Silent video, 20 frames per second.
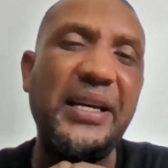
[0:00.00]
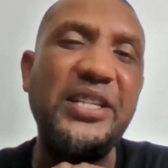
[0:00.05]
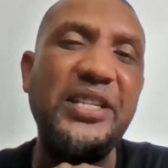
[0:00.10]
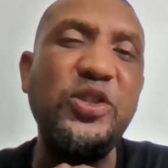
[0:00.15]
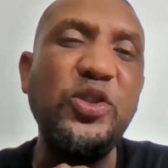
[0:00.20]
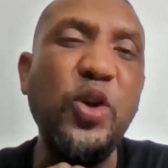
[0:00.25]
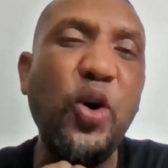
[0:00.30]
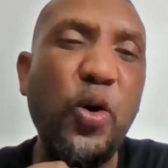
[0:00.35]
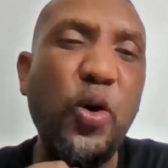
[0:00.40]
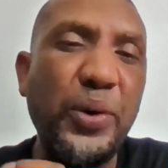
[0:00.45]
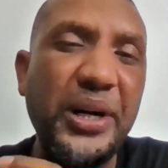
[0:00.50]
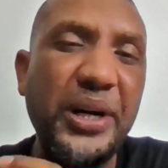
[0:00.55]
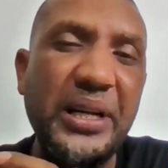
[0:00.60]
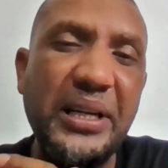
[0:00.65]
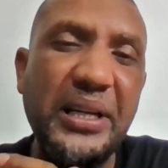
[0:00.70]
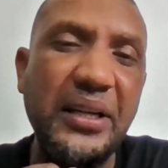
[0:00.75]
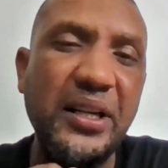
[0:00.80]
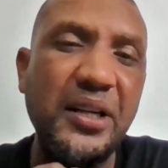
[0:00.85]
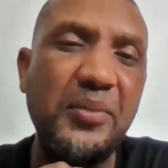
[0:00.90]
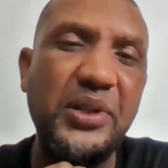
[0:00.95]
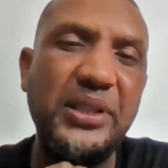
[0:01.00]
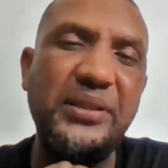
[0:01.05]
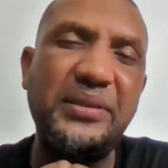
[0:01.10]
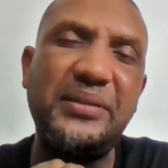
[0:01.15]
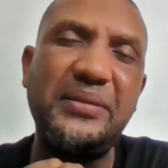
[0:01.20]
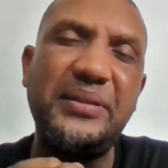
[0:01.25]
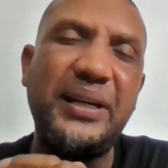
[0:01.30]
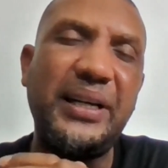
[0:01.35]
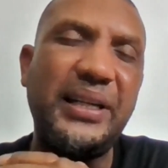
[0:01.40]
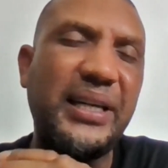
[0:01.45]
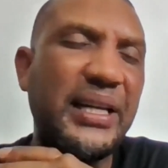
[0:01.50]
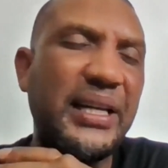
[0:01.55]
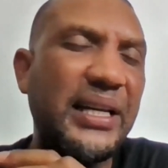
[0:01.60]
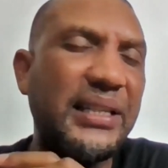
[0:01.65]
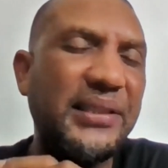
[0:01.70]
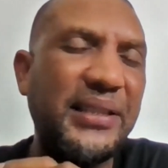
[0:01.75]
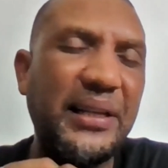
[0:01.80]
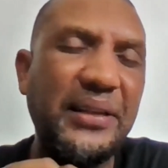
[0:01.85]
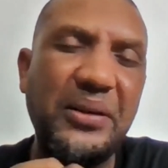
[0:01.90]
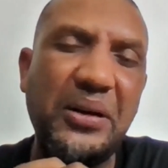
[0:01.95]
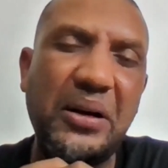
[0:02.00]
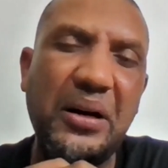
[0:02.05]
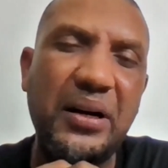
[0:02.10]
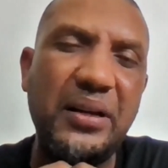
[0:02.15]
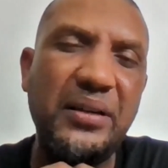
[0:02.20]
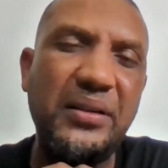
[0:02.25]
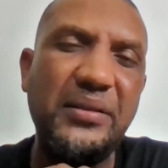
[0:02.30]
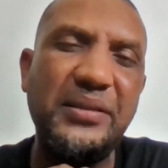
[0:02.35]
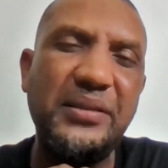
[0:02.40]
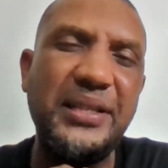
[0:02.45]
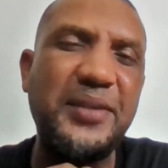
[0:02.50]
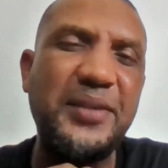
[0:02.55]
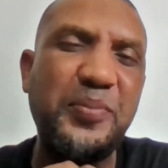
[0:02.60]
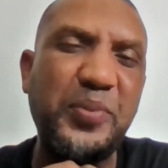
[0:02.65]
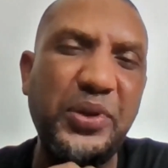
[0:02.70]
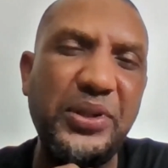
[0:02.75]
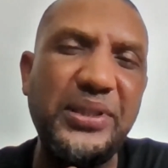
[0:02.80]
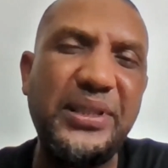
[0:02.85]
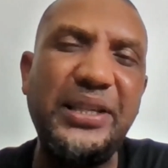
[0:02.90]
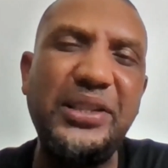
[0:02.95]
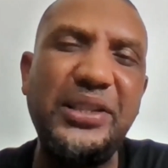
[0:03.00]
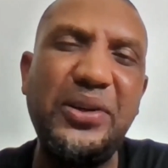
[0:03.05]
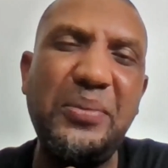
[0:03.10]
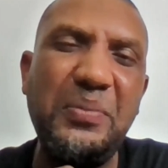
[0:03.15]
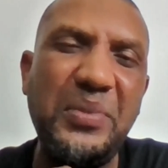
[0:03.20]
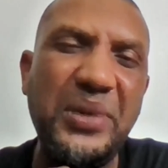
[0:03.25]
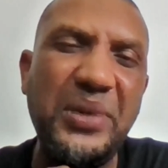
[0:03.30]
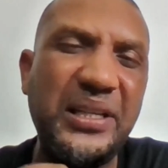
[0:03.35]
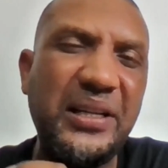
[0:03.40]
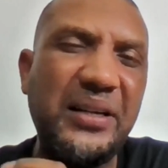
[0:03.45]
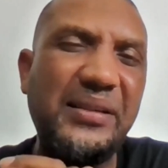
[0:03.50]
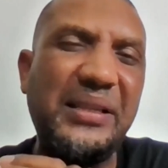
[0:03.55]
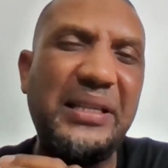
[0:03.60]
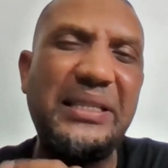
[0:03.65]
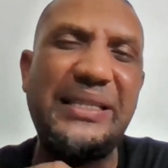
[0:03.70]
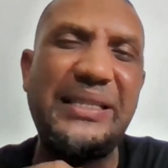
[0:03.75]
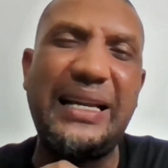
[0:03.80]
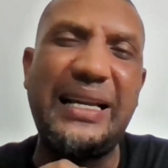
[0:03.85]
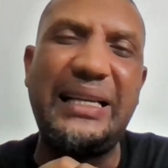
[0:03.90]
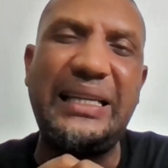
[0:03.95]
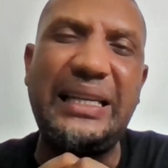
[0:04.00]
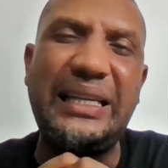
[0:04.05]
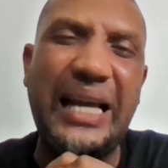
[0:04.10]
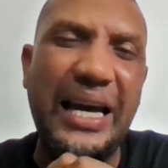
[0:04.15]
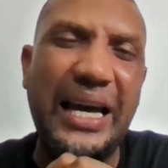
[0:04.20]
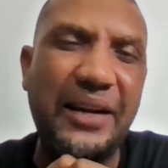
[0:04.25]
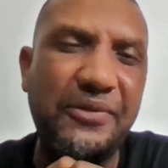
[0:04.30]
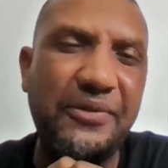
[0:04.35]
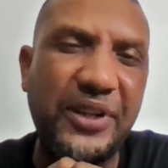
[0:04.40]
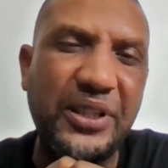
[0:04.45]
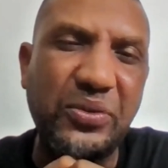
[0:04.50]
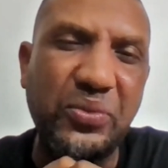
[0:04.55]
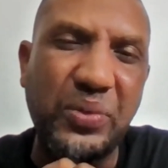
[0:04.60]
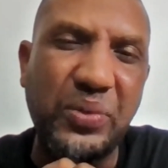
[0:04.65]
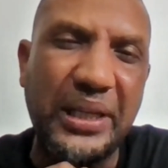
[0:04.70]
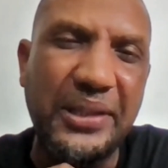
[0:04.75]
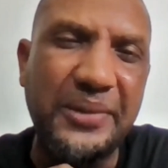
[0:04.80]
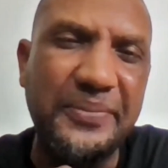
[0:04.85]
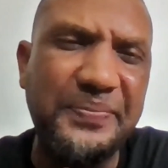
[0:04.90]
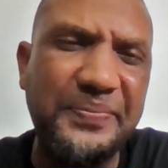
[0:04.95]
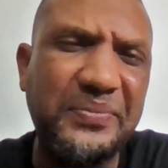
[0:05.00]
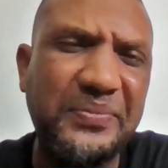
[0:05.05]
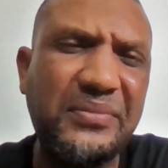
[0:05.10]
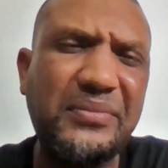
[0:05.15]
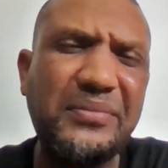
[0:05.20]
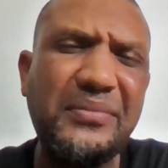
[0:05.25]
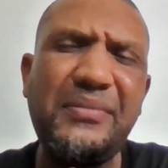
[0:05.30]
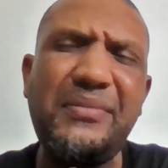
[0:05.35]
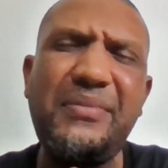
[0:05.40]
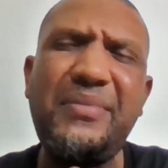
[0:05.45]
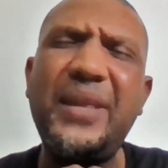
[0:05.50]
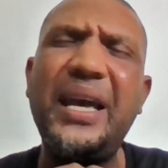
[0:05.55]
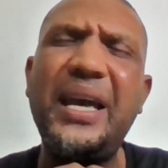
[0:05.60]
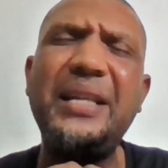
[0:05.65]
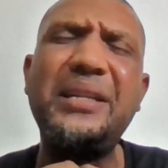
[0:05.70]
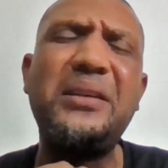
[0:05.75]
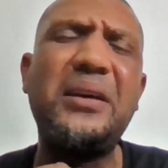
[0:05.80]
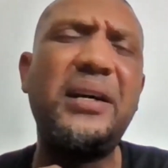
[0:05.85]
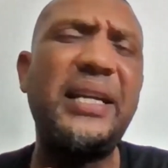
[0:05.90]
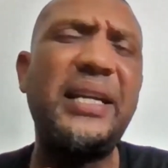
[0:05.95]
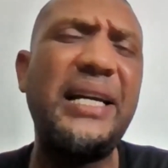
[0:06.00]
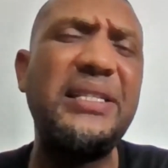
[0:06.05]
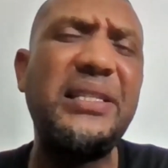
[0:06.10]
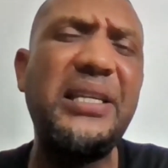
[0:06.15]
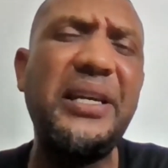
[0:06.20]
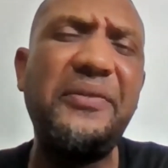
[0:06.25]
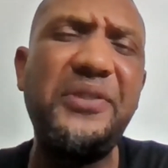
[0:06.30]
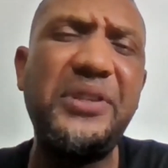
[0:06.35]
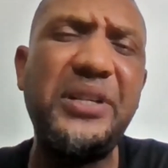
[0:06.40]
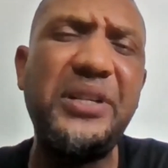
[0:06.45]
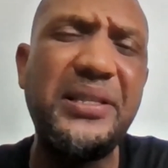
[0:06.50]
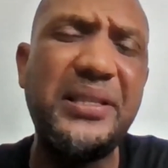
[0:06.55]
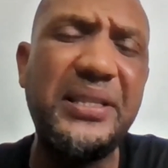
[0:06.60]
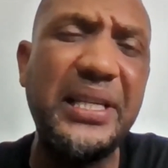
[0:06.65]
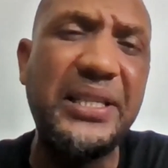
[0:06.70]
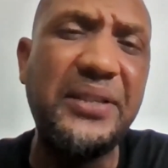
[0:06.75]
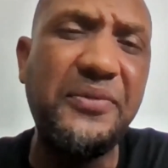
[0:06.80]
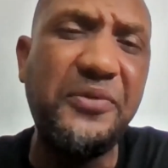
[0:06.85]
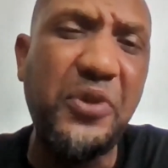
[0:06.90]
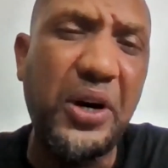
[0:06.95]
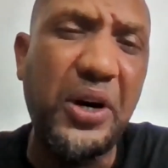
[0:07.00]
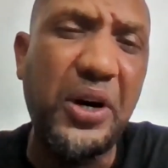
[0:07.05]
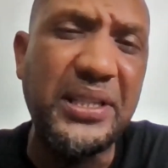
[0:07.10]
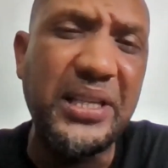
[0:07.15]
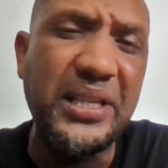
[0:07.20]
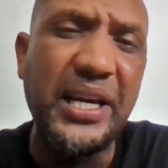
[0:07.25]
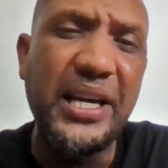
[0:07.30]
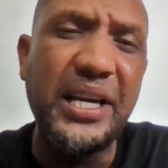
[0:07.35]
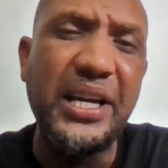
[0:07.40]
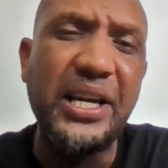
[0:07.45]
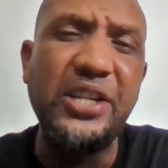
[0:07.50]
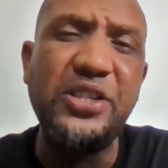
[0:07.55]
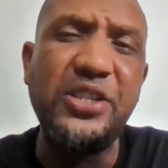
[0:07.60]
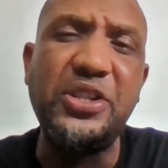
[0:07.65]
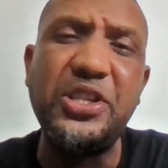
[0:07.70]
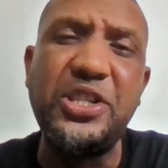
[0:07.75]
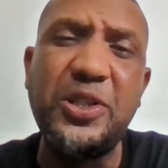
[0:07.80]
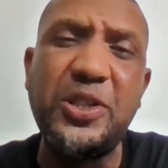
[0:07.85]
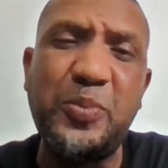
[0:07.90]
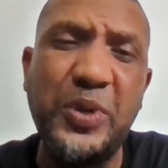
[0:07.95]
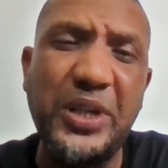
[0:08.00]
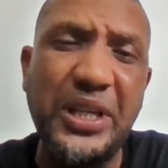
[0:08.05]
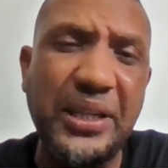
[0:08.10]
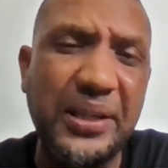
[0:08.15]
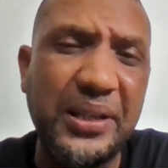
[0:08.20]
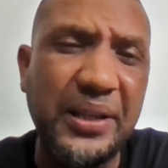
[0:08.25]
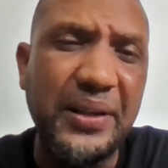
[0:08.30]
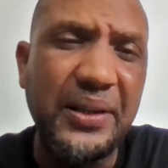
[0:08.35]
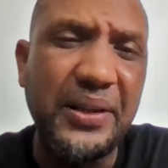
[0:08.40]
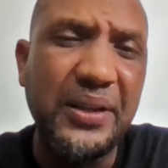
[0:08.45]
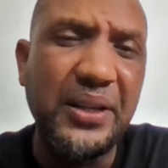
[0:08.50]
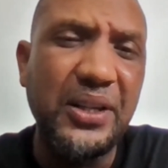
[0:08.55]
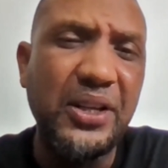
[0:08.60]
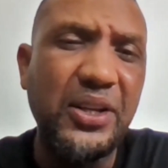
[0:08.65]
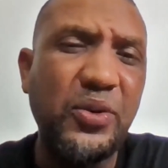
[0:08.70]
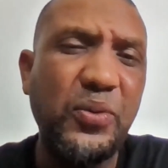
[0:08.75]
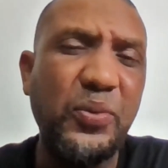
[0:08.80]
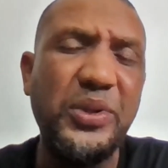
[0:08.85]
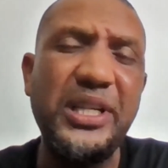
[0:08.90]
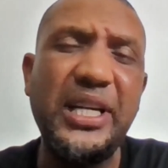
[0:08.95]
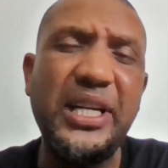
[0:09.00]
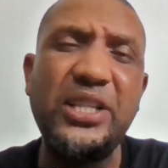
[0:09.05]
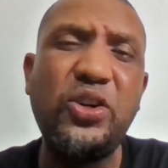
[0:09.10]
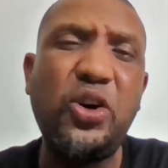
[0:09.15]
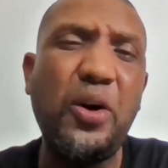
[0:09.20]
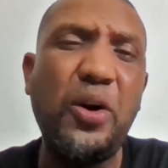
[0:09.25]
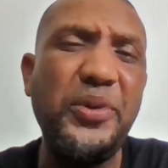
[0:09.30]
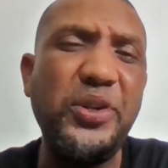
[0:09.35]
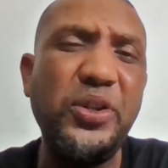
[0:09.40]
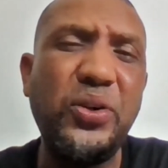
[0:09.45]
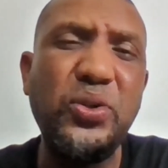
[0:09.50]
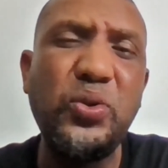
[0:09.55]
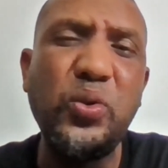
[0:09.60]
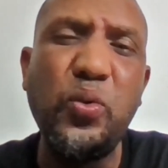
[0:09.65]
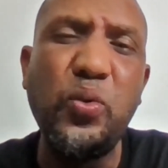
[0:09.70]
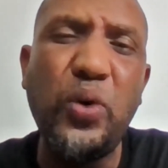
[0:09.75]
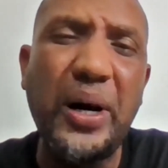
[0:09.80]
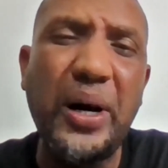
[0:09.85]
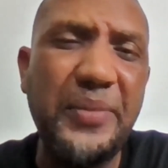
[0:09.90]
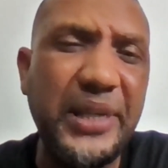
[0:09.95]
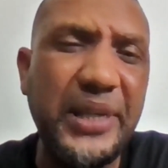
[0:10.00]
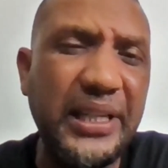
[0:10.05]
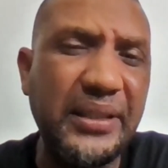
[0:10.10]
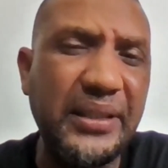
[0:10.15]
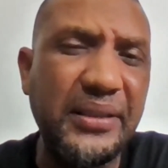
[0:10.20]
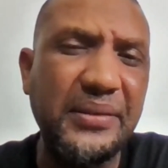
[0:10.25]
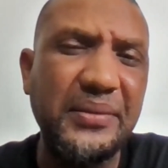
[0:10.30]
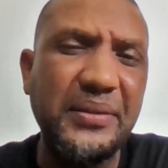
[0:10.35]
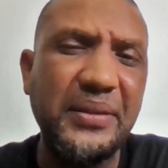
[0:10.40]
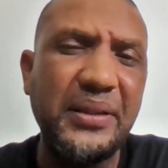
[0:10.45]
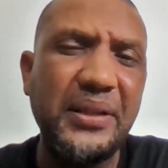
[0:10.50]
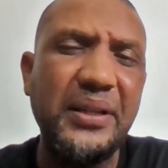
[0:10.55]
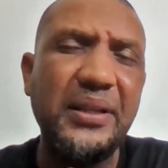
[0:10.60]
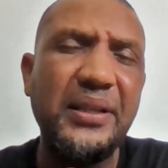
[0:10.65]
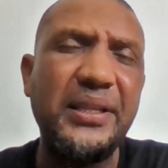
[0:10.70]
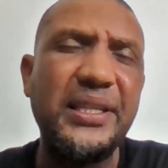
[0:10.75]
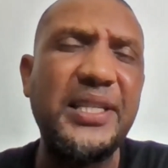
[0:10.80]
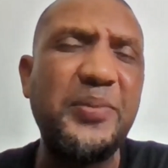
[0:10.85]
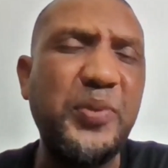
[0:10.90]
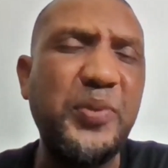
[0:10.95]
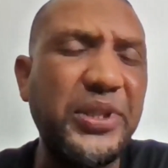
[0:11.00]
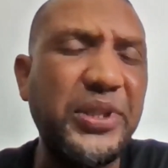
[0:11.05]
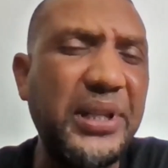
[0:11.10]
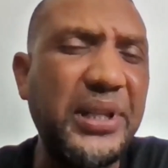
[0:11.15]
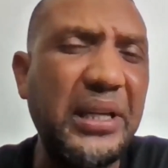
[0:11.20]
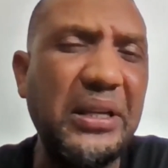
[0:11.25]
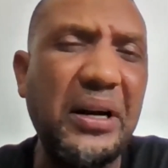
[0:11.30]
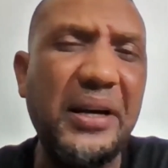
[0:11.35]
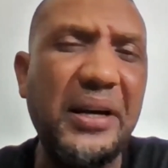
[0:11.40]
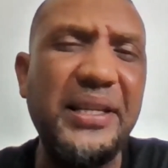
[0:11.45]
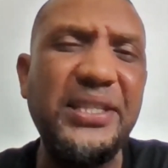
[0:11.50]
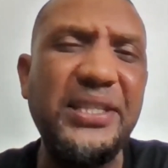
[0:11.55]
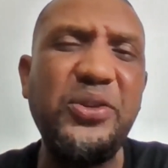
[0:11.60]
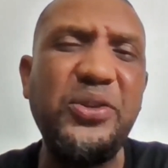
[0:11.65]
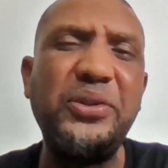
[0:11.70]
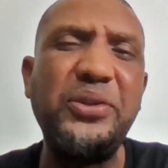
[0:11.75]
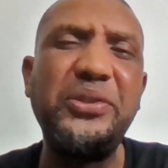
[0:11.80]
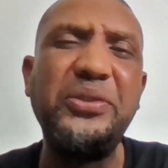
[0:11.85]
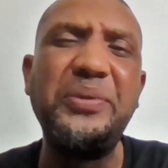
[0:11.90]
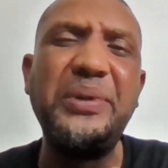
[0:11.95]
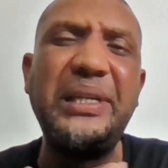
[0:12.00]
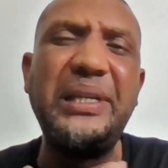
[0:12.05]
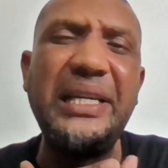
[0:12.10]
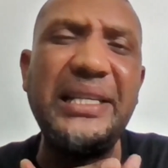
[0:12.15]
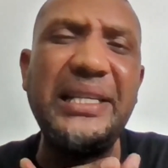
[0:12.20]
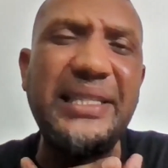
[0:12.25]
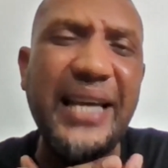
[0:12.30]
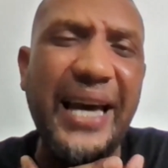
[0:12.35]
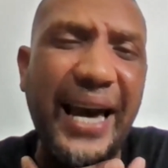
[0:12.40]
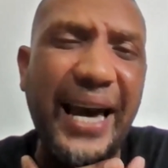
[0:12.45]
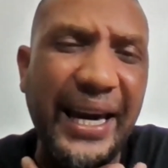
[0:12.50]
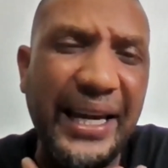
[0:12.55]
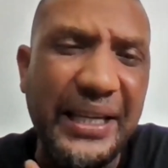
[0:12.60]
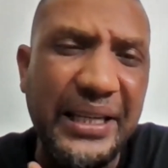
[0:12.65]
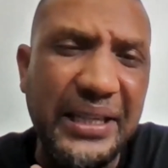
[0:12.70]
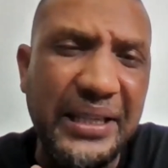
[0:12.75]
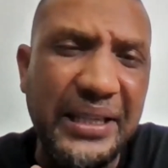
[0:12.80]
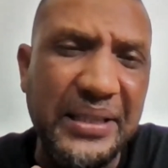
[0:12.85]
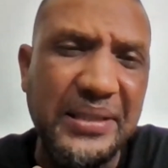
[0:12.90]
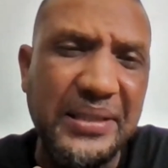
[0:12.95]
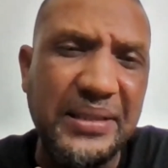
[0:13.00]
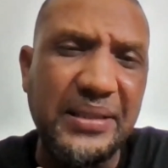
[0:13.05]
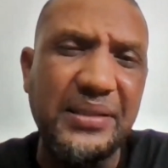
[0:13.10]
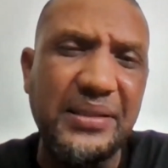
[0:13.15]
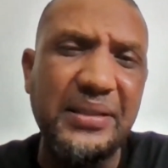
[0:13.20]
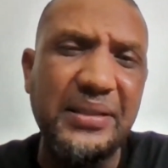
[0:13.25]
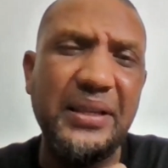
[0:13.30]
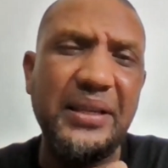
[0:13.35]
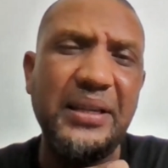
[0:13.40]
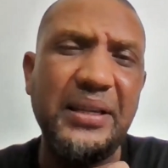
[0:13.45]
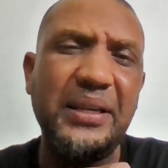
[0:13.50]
is nowhere near, but can I tell you all, the spirit of dominion is alive and well, and God has given us this voice to speak. We're not coming out wobbling. Spirit of the Lord is going to release ideas.